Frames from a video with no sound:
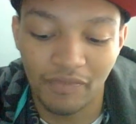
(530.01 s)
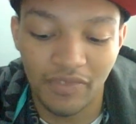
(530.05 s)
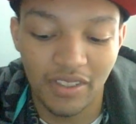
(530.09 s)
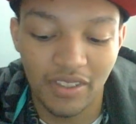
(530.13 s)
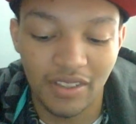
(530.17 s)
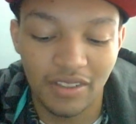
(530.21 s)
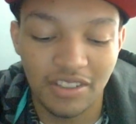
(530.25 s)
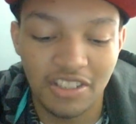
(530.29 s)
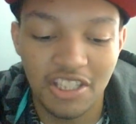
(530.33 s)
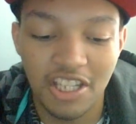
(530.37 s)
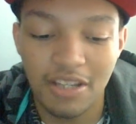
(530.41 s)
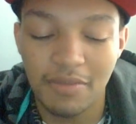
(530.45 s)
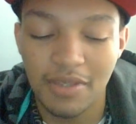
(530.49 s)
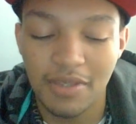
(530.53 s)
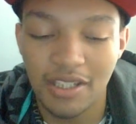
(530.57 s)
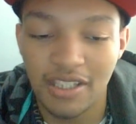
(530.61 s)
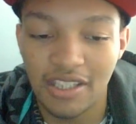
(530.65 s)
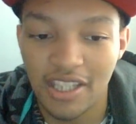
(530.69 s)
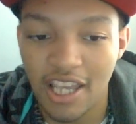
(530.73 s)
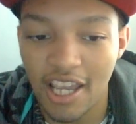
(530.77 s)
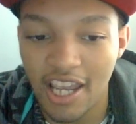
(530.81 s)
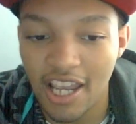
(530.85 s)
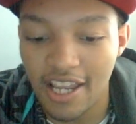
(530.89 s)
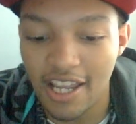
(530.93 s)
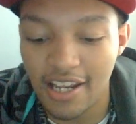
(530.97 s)
Demon
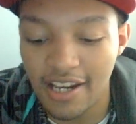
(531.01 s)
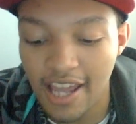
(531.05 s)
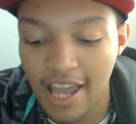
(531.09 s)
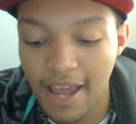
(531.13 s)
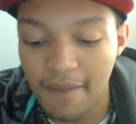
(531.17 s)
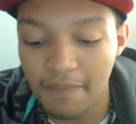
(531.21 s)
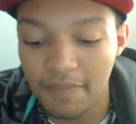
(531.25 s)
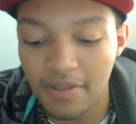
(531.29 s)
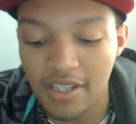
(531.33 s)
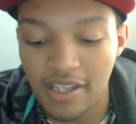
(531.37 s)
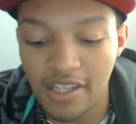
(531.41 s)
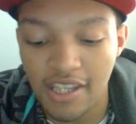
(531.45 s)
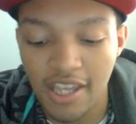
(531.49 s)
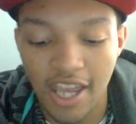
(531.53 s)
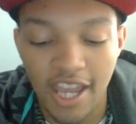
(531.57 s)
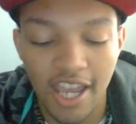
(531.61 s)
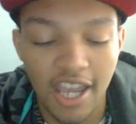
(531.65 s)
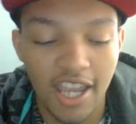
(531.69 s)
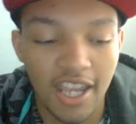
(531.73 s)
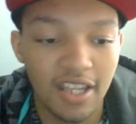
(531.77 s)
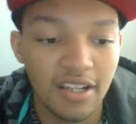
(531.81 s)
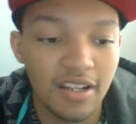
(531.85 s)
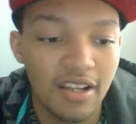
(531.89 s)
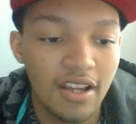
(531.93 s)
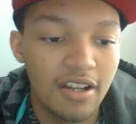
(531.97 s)
Kane, Happy
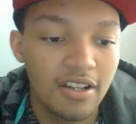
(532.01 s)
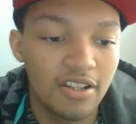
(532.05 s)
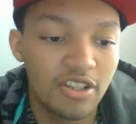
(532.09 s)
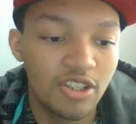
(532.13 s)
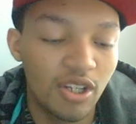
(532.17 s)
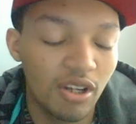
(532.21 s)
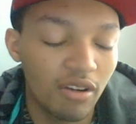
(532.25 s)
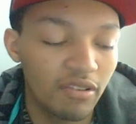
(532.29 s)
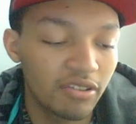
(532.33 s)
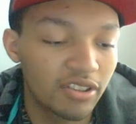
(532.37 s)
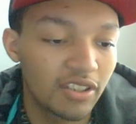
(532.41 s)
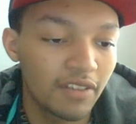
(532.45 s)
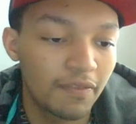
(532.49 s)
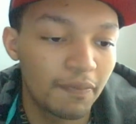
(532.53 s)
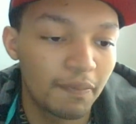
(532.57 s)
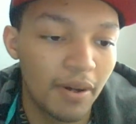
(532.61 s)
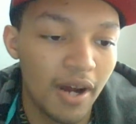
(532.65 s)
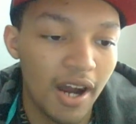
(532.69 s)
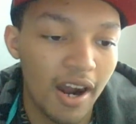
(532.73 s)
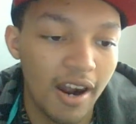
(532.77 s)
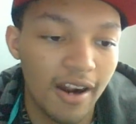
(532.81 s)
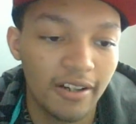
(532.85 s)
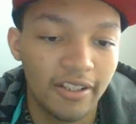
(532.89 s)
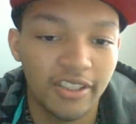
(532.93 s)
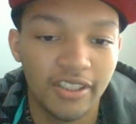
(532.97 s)
Kane, Joseph
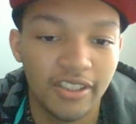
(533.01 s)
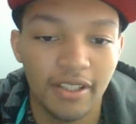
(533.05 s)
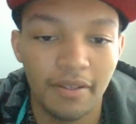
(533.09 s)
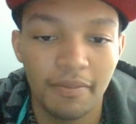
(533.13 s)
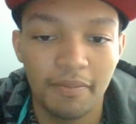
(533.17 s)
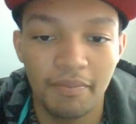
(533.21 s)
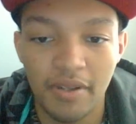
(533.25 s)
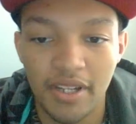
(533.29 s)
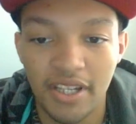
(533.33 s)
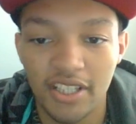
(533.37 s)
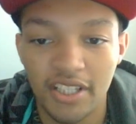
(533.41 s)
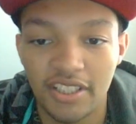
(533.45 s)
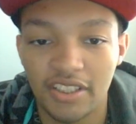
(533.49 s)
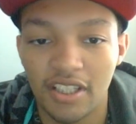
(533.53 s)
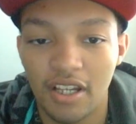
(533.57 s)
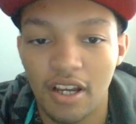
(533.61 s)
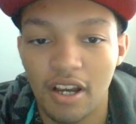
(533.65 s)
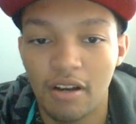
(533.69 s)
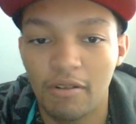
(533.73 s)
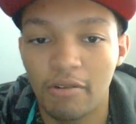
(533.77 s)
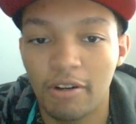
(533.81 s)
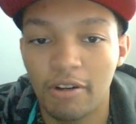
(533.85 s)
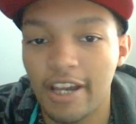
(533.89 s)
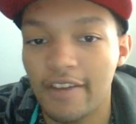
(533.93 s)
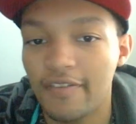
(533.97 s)
Parks, Abyss,
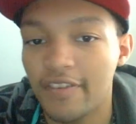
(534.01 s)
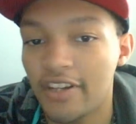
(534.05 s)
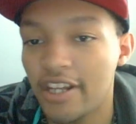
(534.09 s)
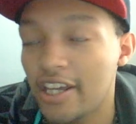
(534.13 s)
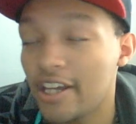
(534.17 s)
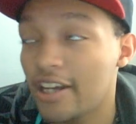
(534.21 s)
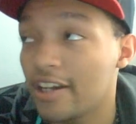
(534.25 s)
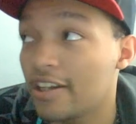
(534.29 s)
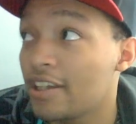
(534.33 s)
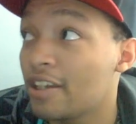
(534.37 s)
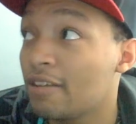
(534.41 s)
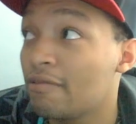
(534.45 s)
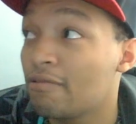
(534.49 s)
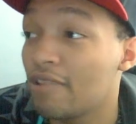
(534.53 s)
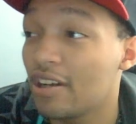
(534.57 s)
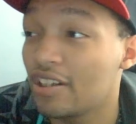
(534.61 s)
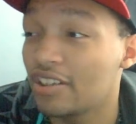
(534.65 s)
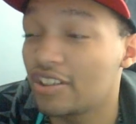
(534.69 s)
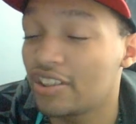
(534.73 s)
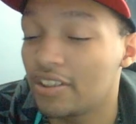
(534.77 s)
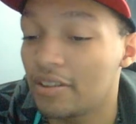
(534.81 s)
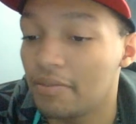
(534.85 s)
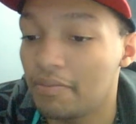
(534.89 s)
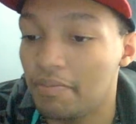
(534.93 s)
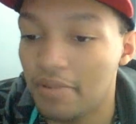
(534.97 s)
whatever the hell he
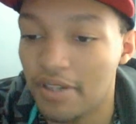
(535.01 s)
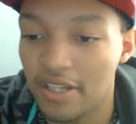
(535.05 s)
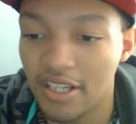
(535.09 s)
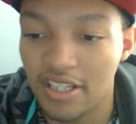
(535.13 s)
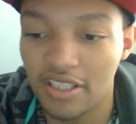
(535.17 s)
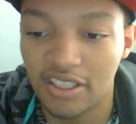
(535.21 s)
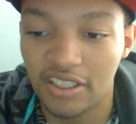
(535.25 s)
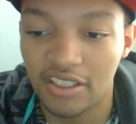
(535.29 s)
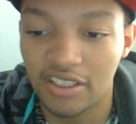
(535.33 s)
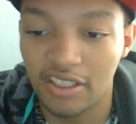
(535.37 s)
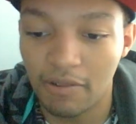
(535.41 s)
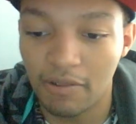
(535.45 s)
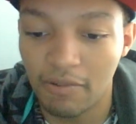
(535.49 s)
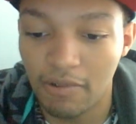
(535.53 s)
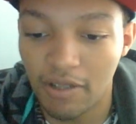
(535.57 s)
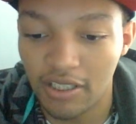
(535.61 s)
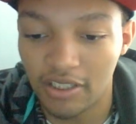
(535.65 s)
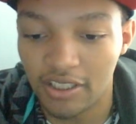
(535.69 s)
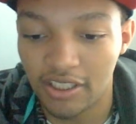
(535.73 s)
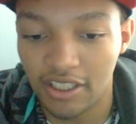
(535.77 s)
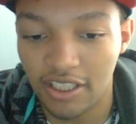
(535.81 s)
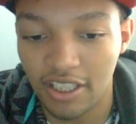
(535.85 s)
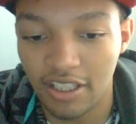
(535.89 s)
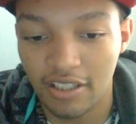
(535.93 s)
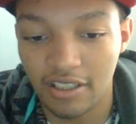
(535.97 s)
wants to be, since they want to
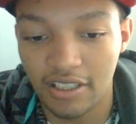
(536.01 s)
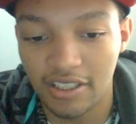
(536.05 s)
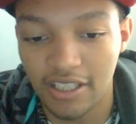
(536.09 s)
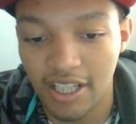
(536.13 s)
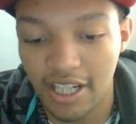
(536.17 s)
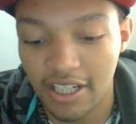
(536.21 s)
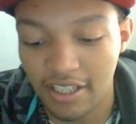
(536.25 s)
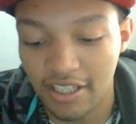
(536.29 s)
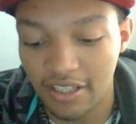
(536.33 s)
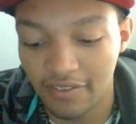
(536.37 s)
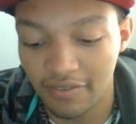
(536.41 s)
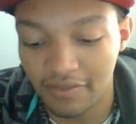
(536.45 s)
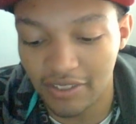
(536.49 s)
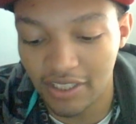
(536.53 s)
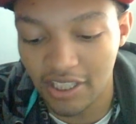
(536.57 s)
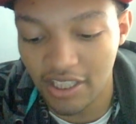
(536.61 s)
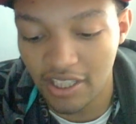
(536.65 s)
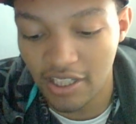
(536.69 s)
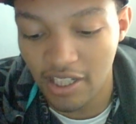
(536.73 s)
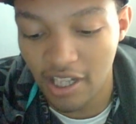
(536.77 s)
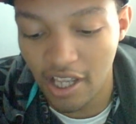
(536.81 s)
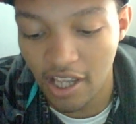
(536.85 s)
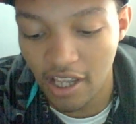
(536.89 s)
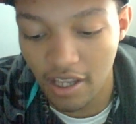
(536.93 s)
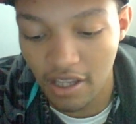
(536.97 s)
steal this idea from
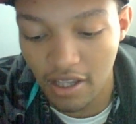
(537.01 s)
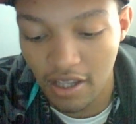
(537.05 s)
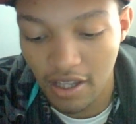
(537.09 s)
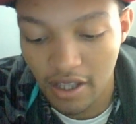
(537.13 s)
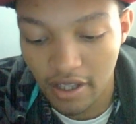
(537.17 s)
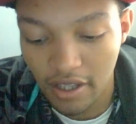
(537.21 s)
TNA.